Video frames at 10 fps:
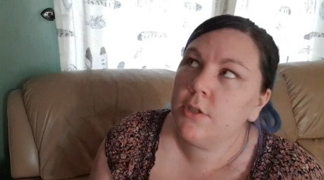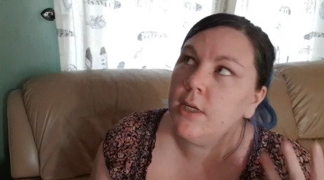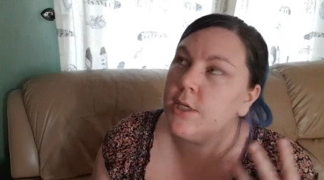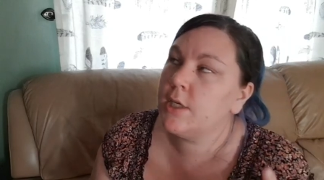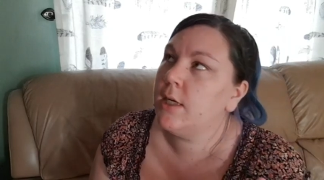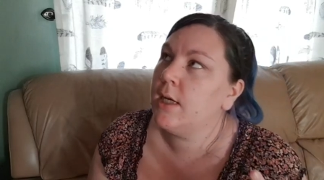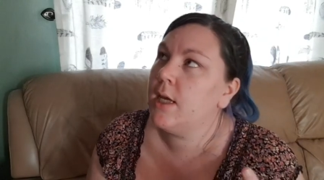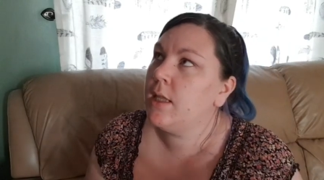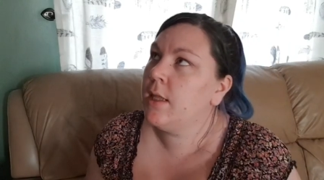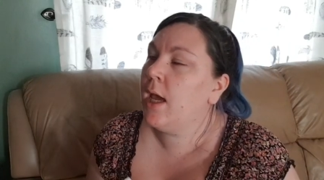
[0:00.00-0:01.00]

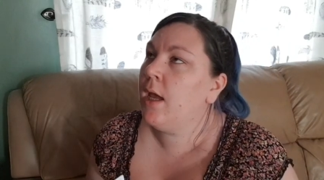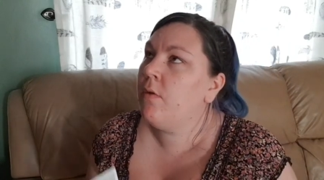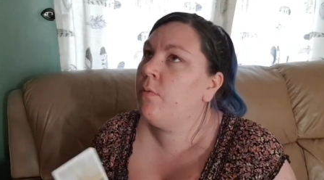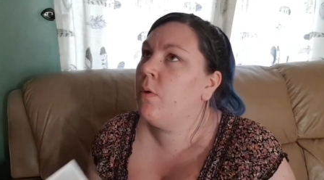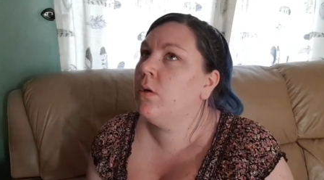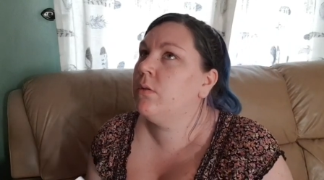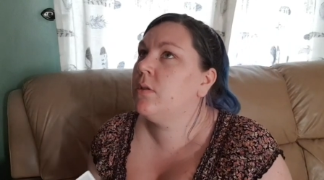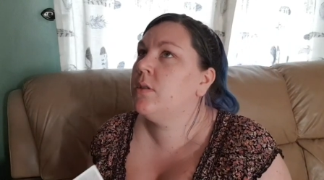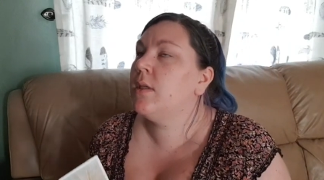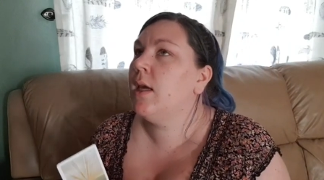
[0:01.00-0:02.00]
traditionally, the Eight of
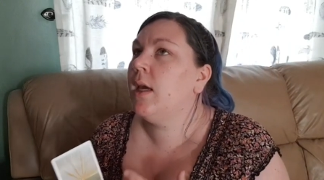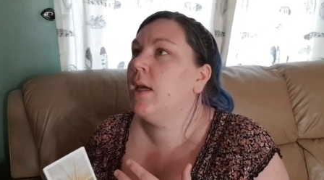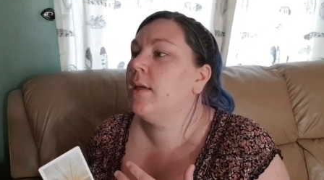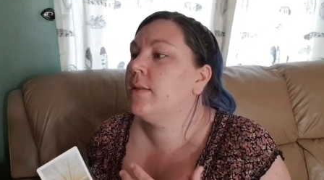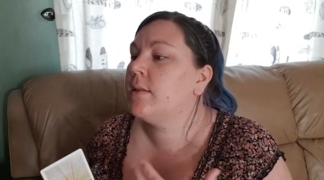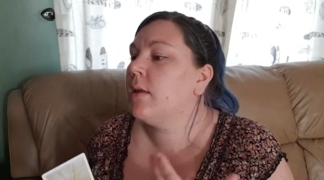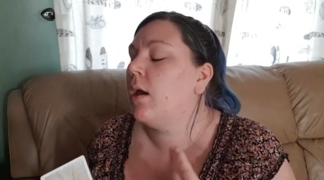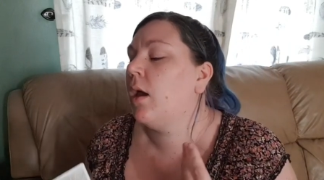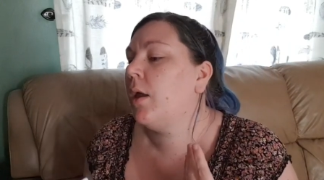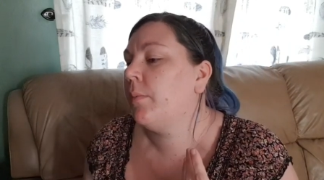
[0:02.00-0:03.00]
Wands is,
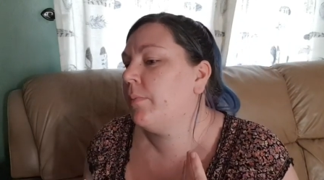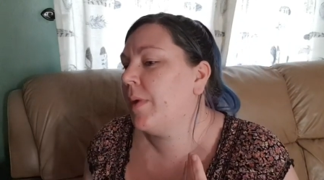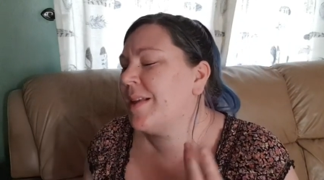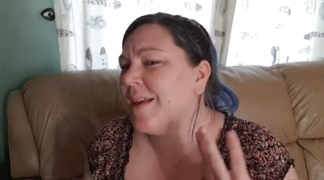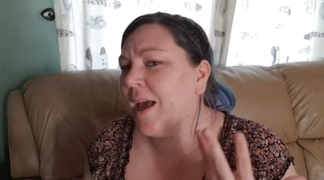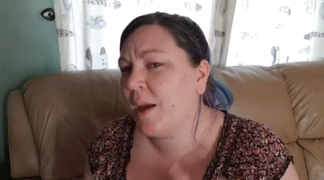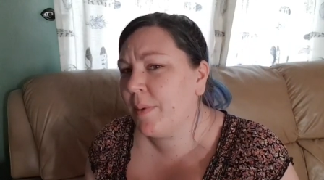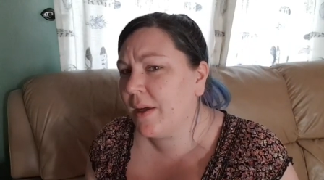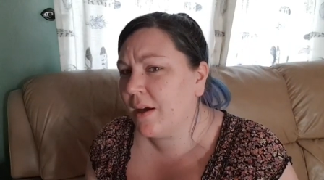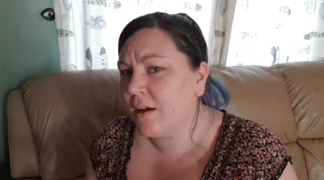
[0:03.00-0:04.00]
um, it's a
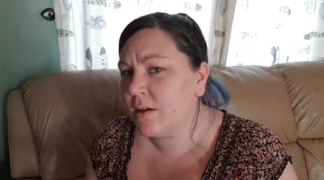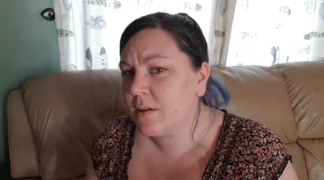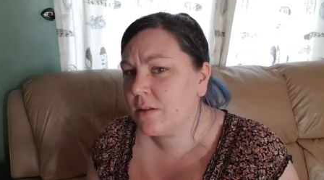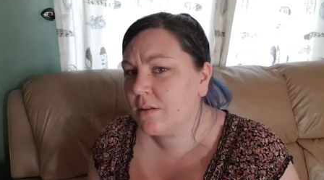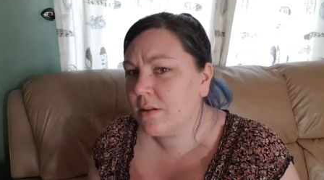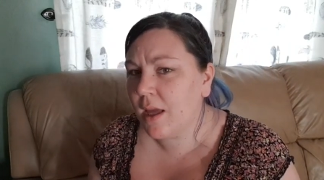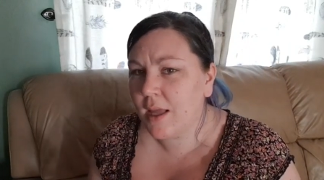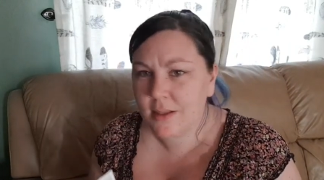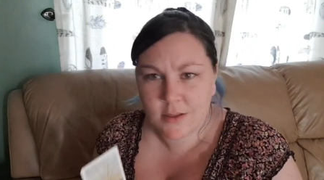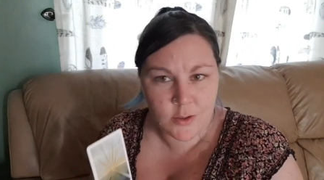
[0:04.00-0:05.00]
happy card.
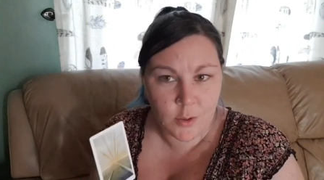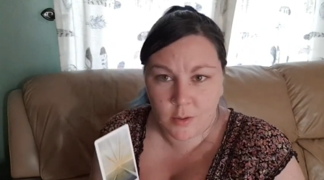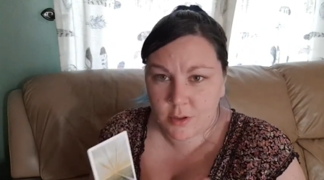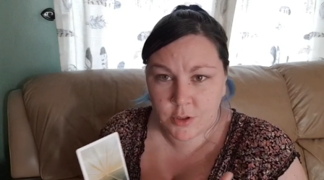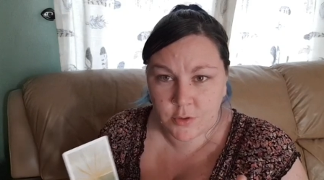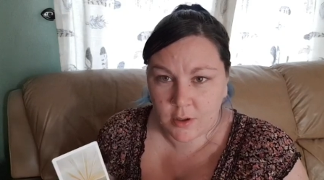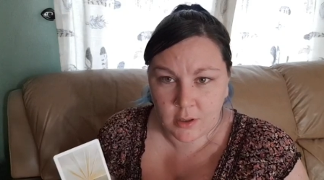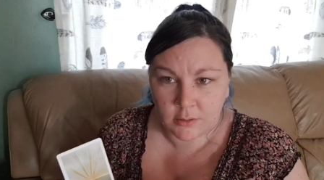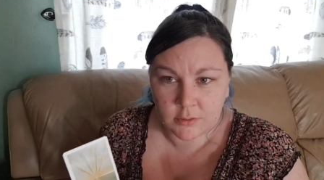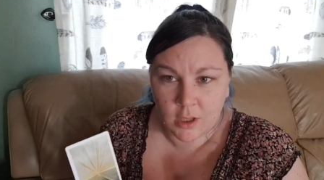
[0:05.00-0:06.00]
It's not a
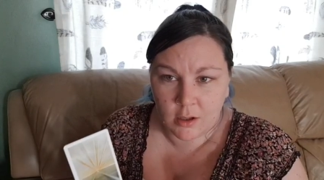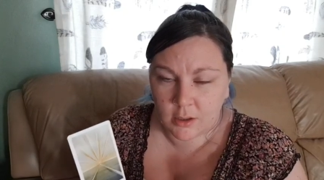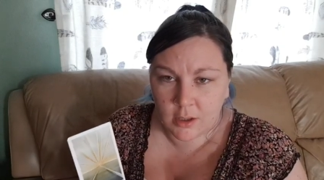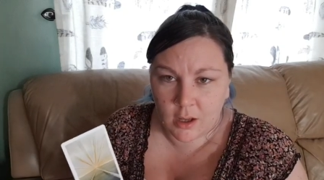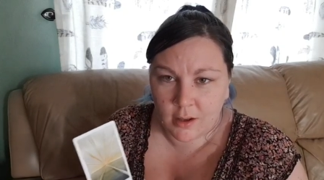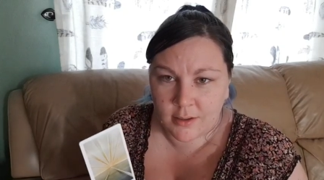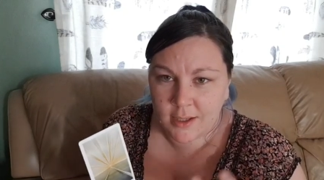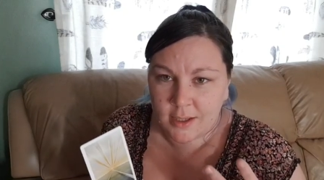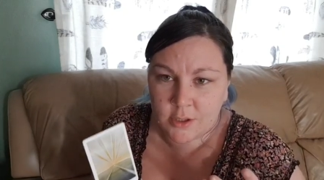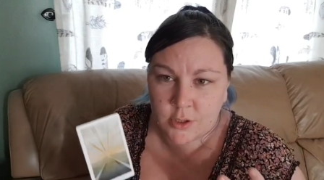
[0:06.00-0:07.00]
struggle, dark card.
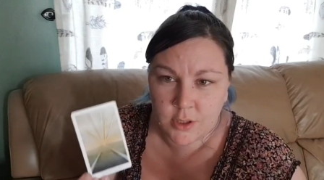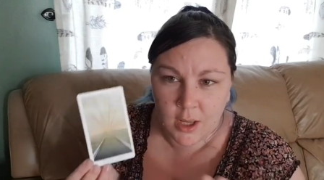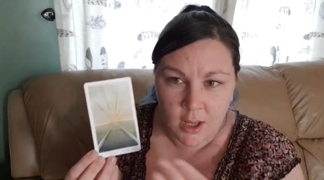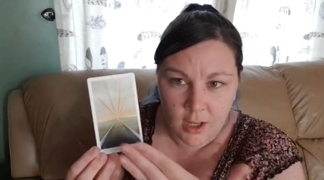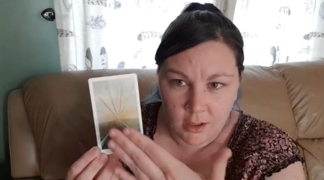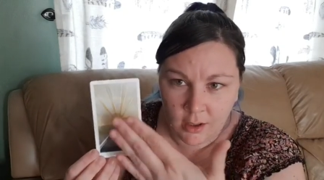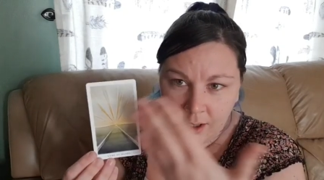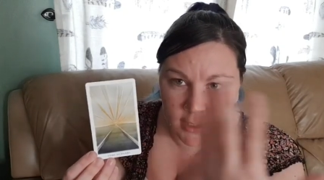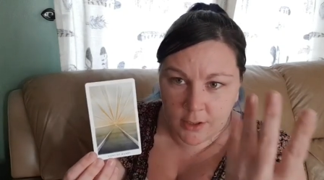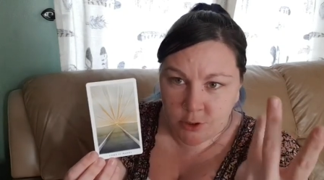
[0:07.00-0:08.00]
It is
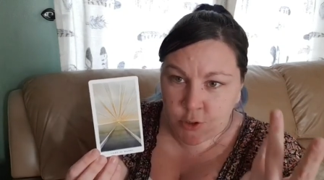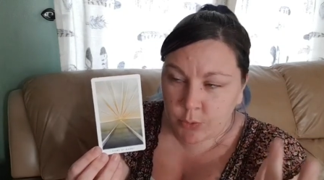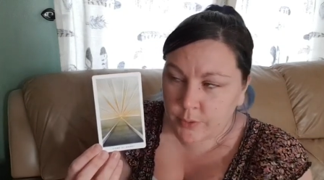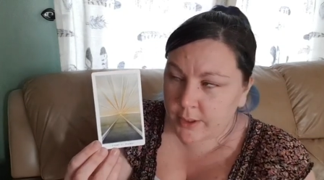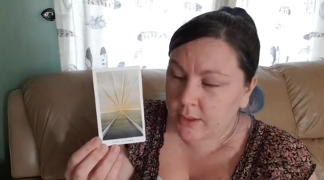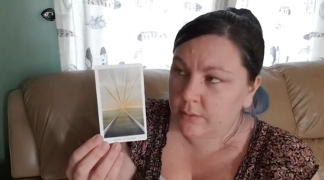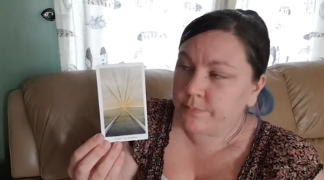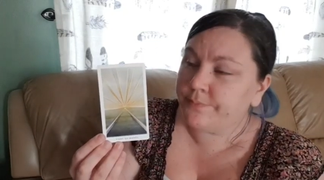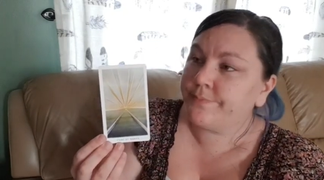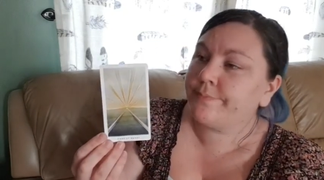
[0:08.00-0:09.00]
light and joy.
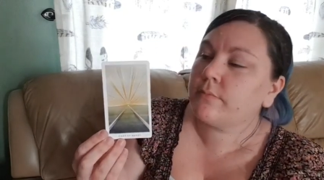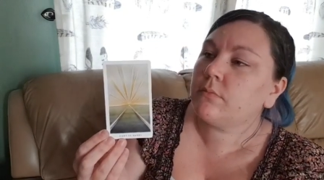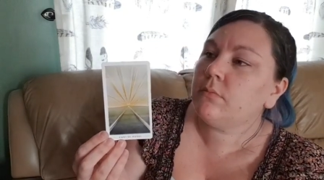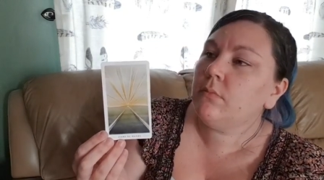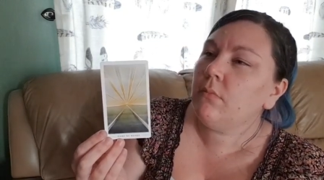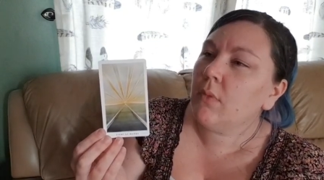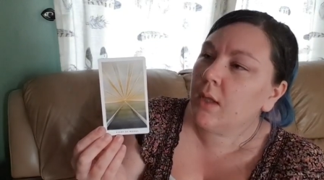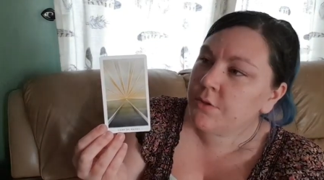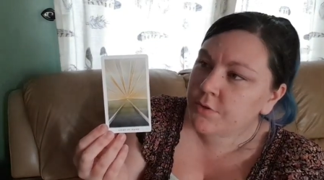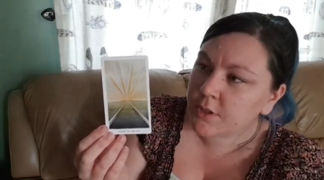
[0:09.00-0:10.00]

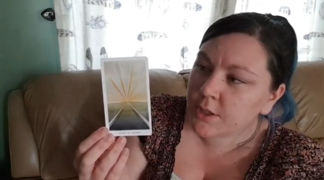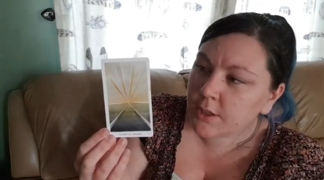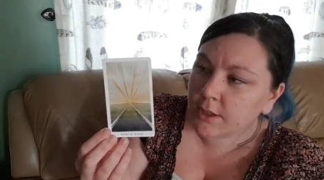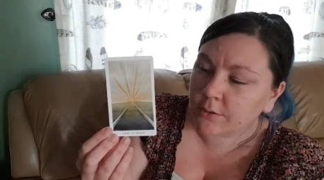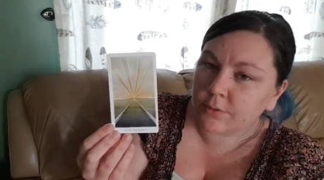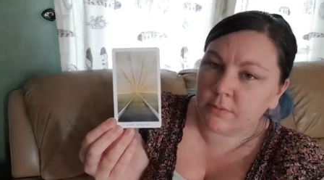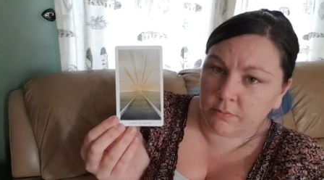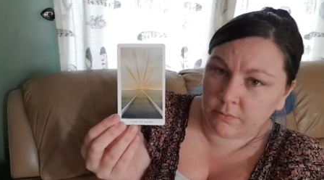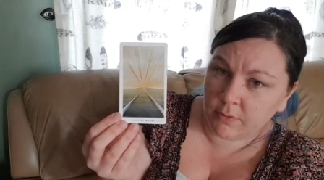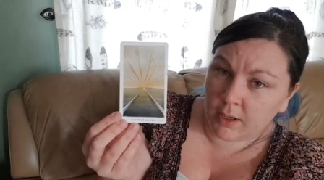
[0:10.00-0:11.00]
It's traditionally called
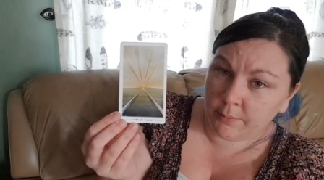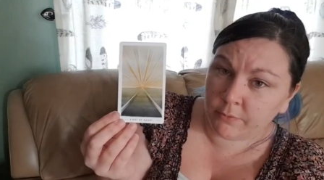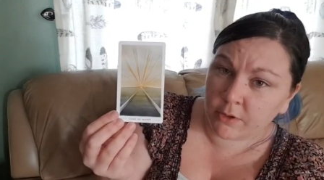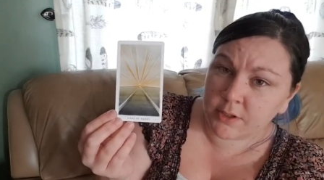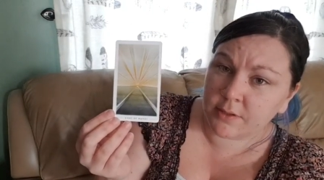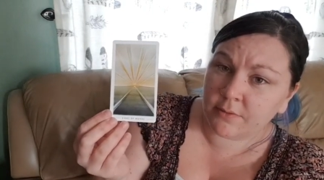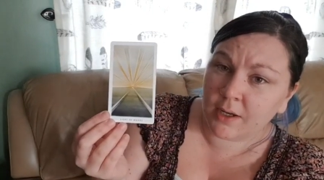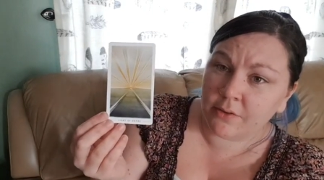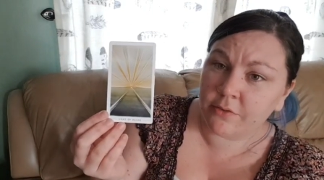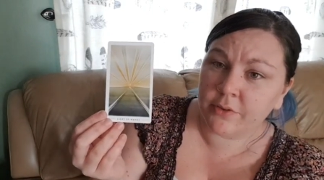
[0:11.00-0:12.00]
the um, Rods of
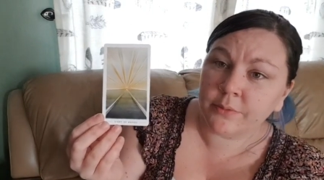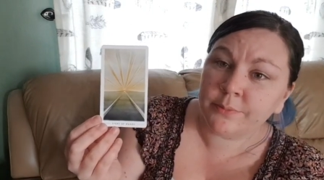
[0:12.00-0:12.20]
Love.